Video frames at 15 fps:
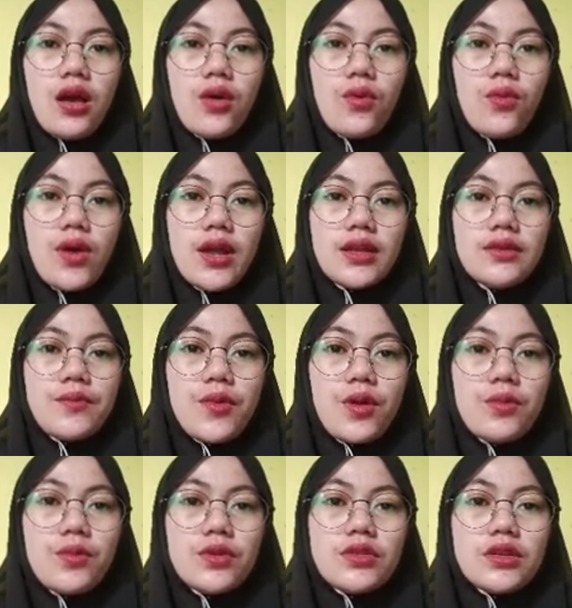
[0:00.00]
One
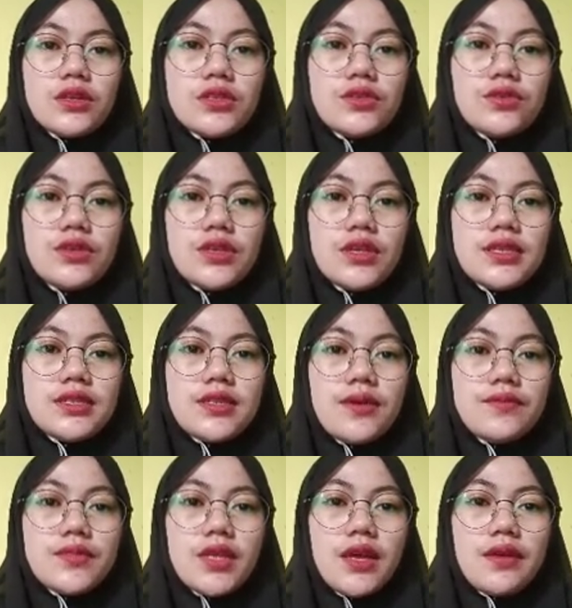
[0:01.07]
promoter students
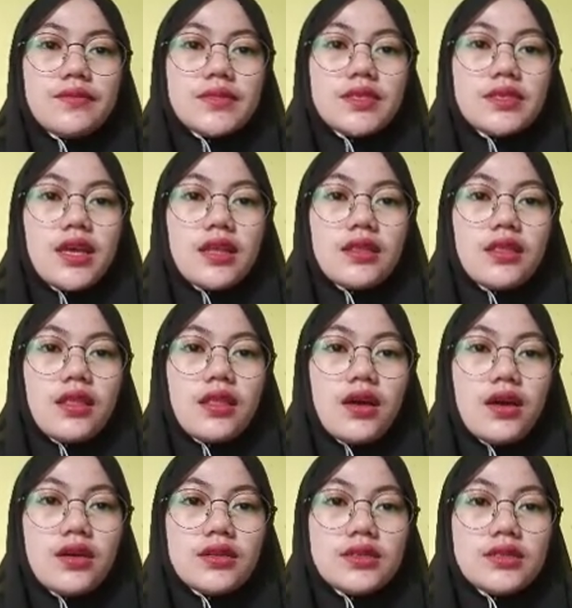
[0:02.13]
sometimes get
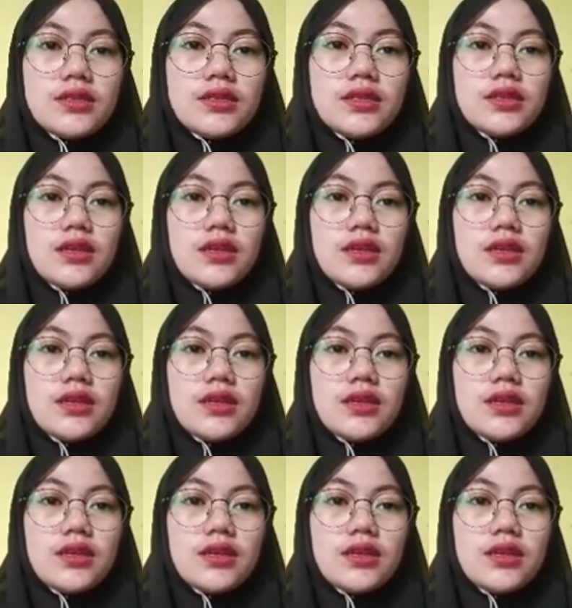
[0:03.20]
lost,